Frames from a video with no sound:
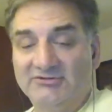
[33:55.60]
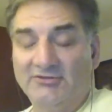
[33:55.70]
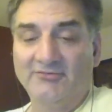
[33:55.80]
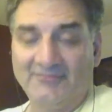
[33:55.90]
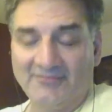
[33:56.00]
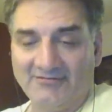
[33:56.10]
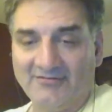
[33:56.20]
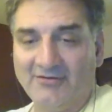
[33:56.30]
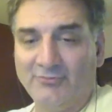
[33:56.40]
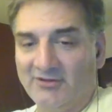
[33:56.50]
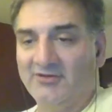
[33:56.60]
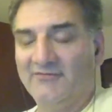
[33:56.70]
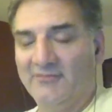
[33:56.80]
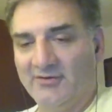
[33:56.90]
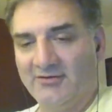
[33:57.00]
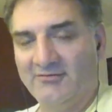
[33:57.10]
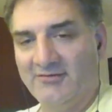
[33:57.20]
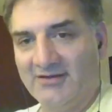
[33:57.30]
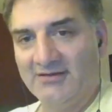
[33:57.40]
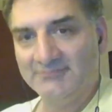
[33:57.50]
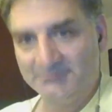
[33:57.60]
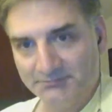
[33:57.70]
So it's done well enough that we could do that.